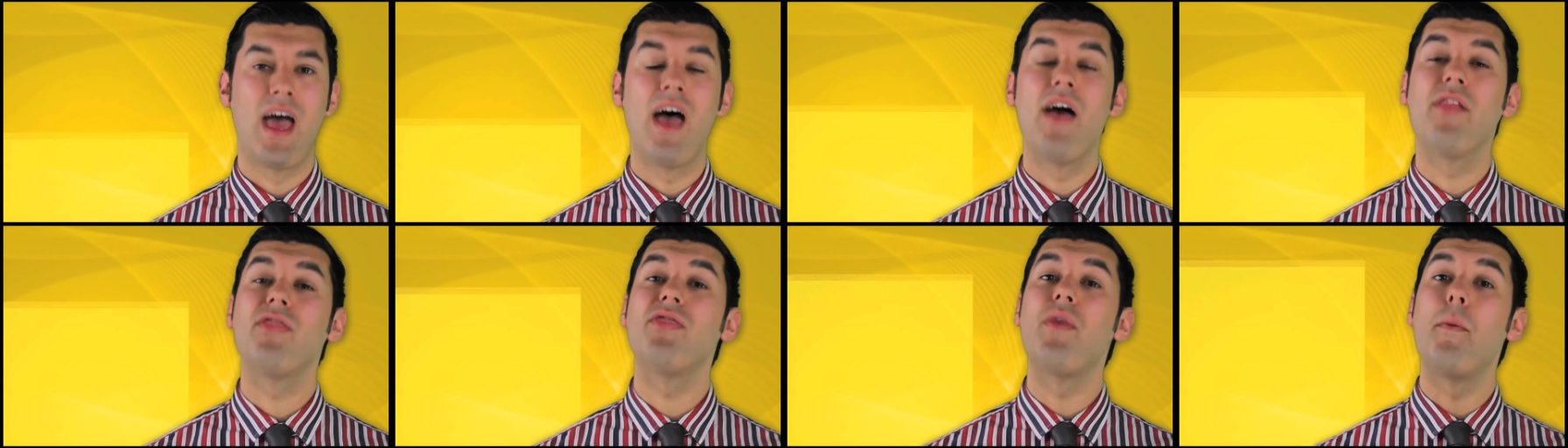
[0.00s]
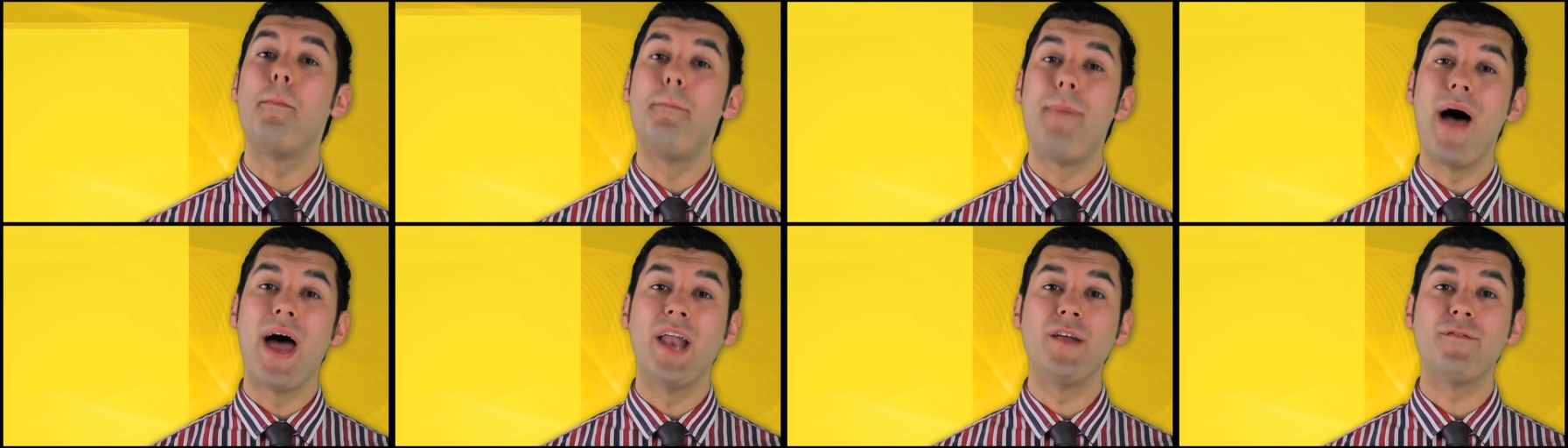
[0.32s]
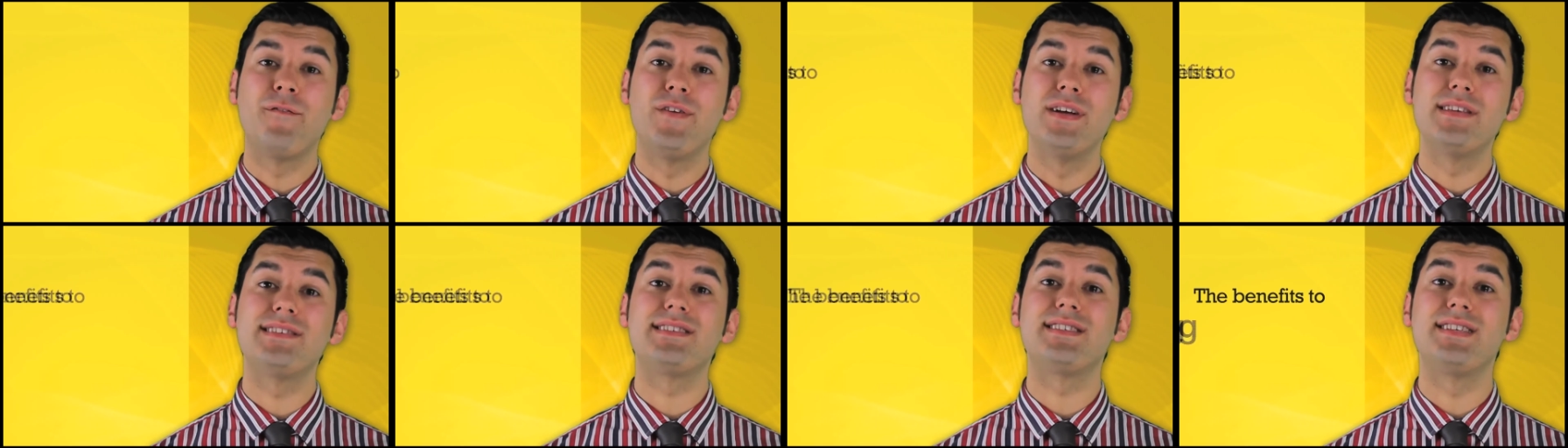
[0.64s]
The
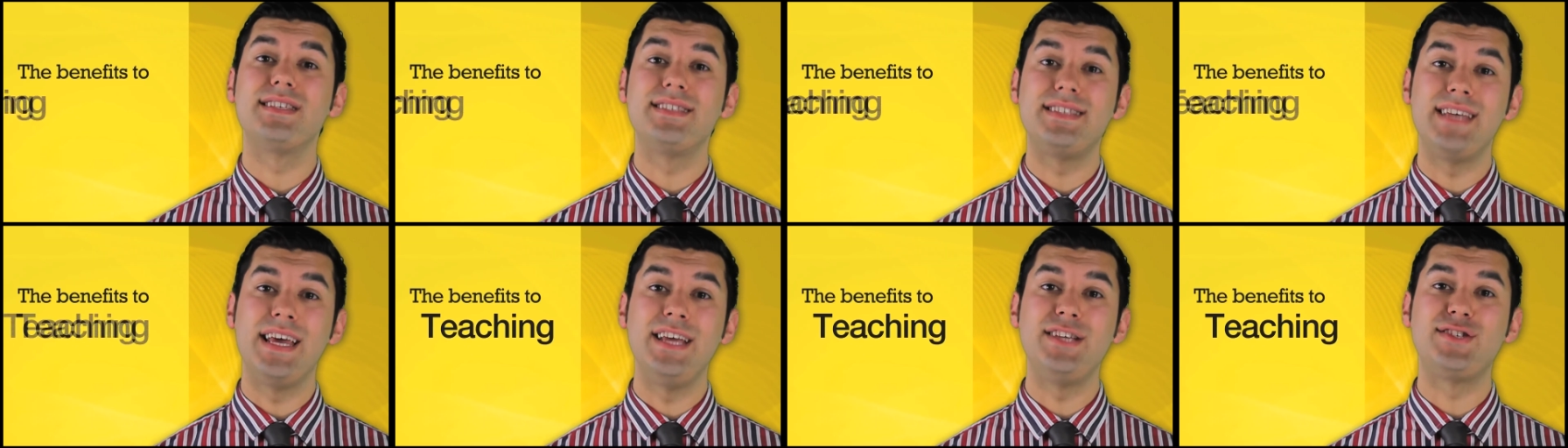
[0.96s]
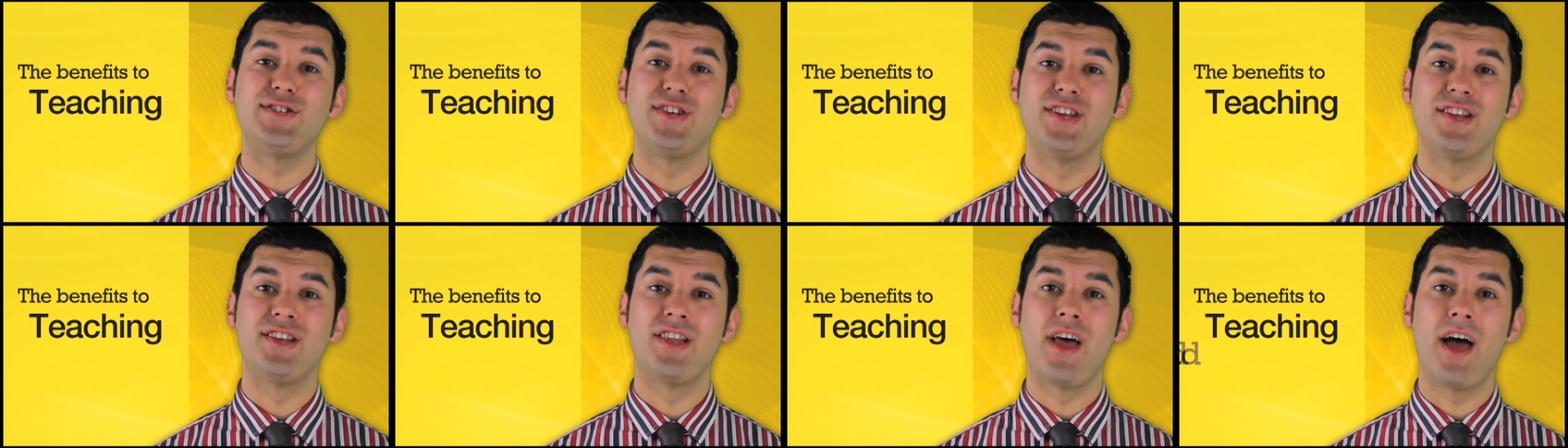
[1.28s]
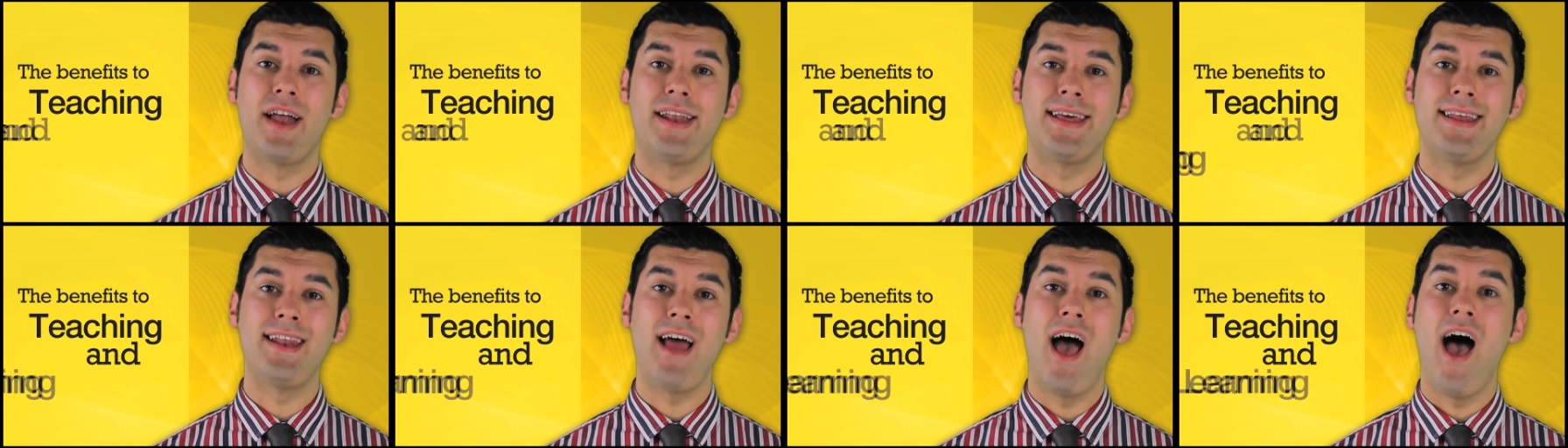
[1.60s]
benefits to teaching and
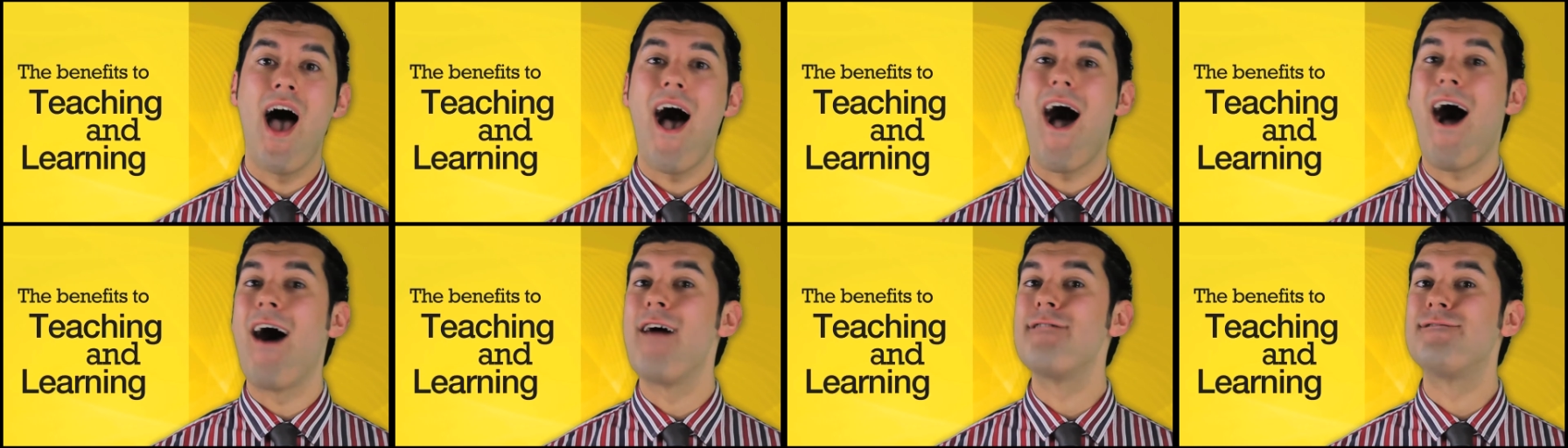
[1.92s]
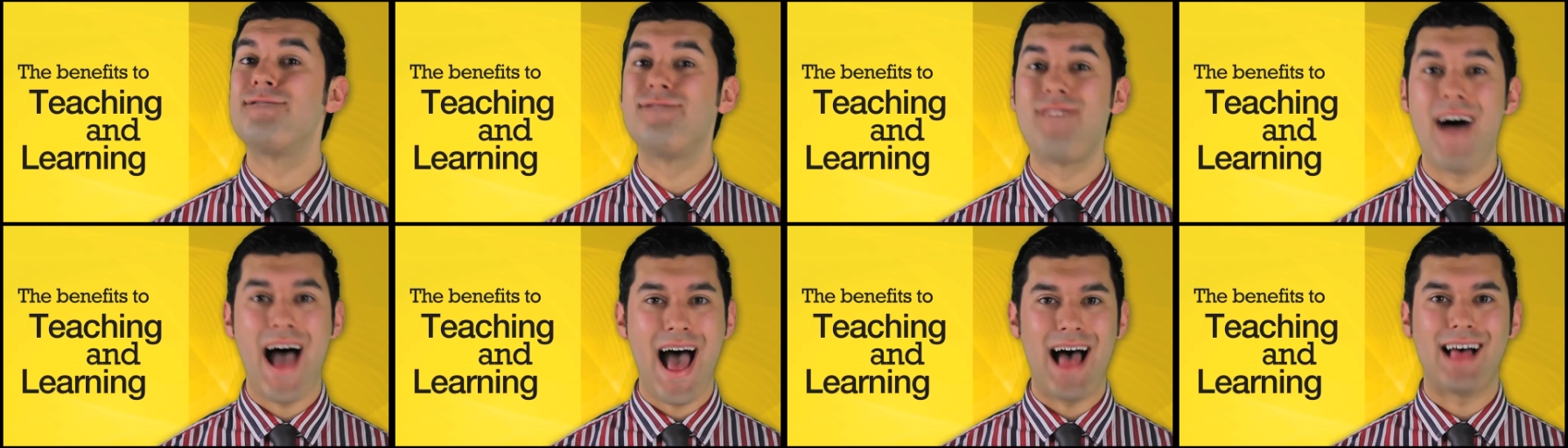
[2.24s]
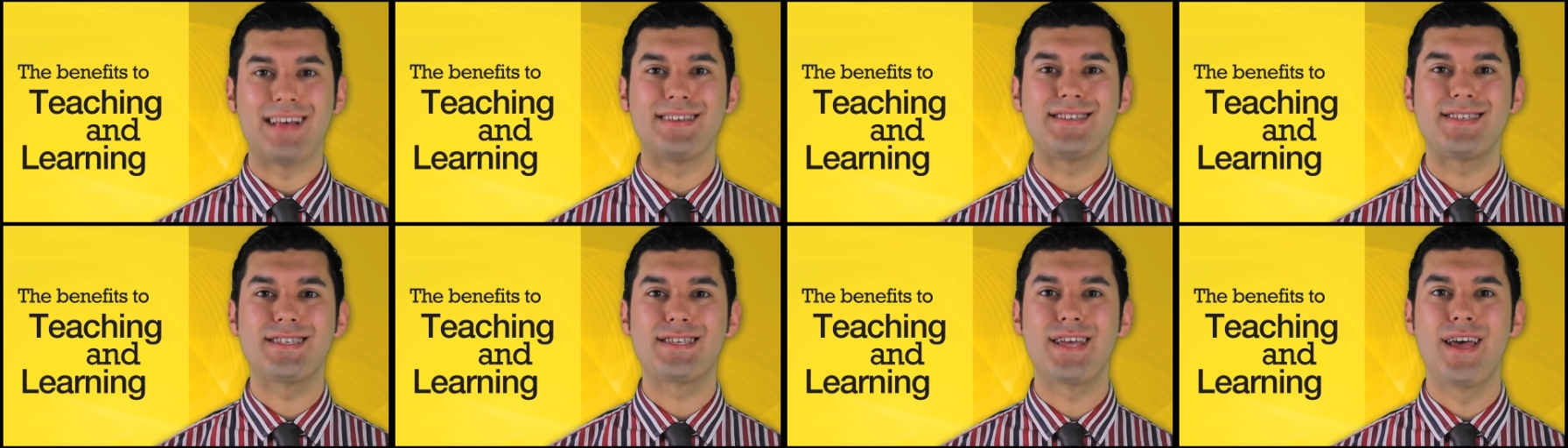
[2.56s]
learning are
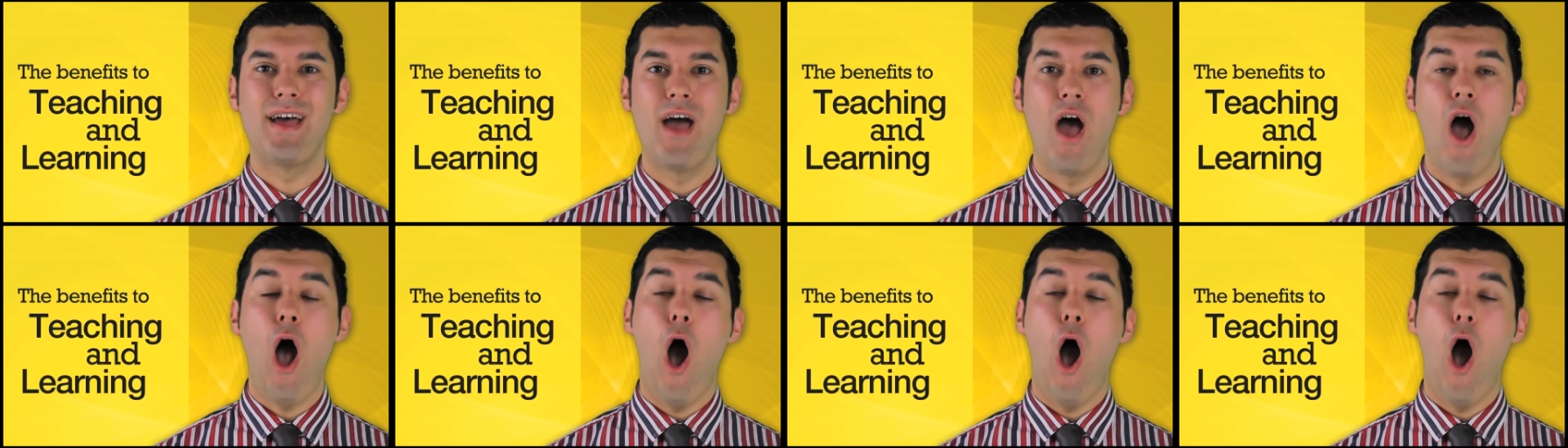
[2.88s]
vast,